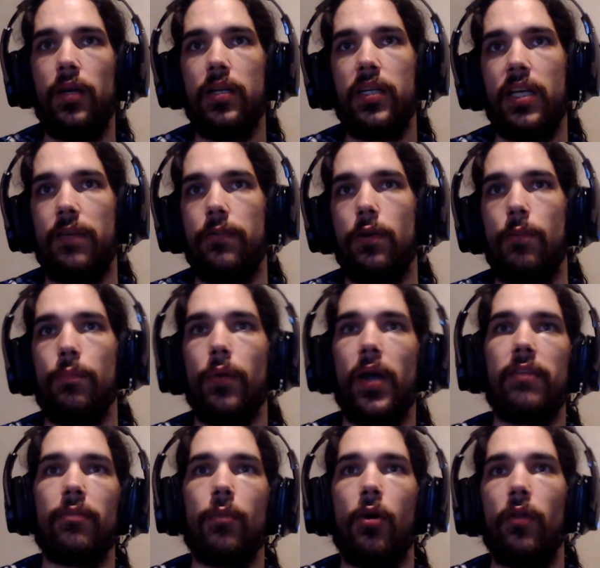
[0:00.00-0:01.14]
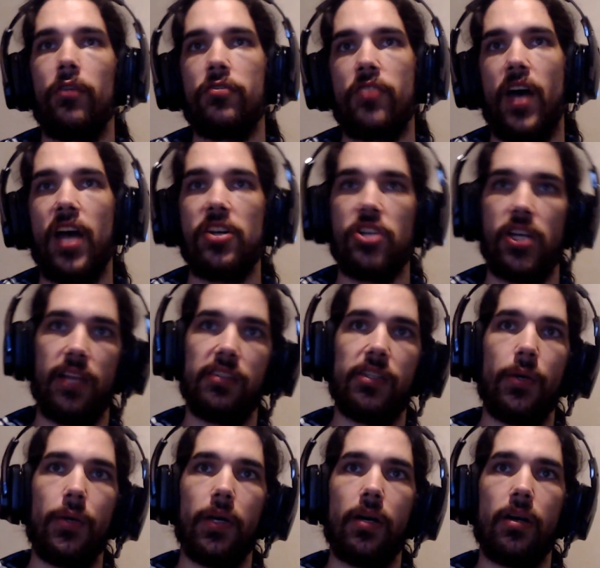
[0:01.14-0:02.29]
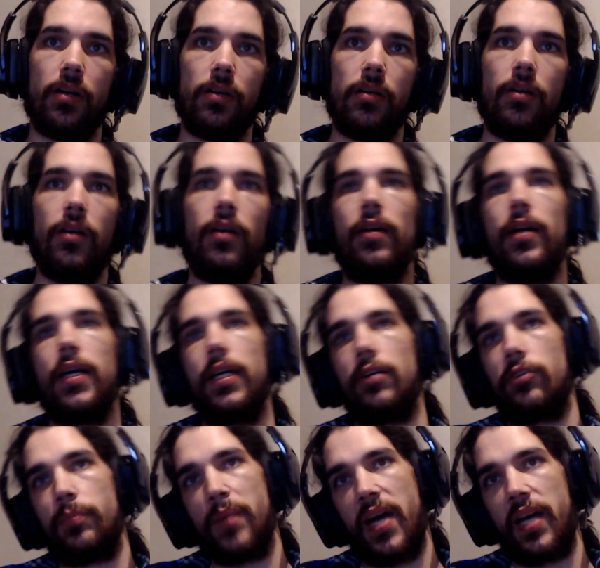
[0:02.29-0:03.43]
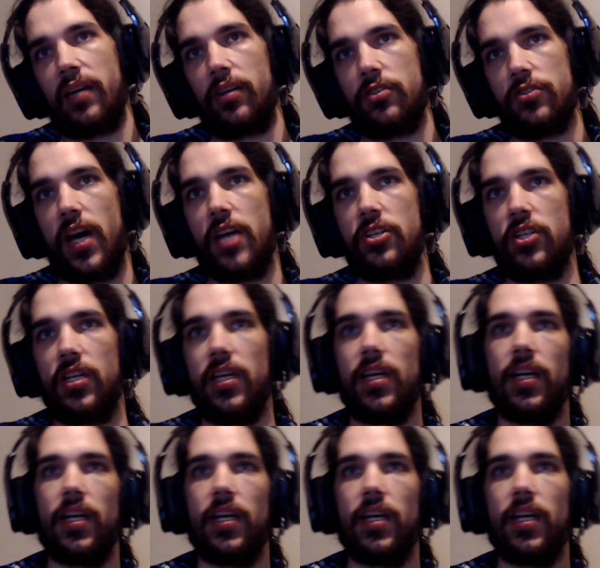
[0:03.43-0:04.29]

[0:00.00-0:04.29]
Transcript: to give you a break from all the tragedy that's going on. And it goes back into tragedy, and it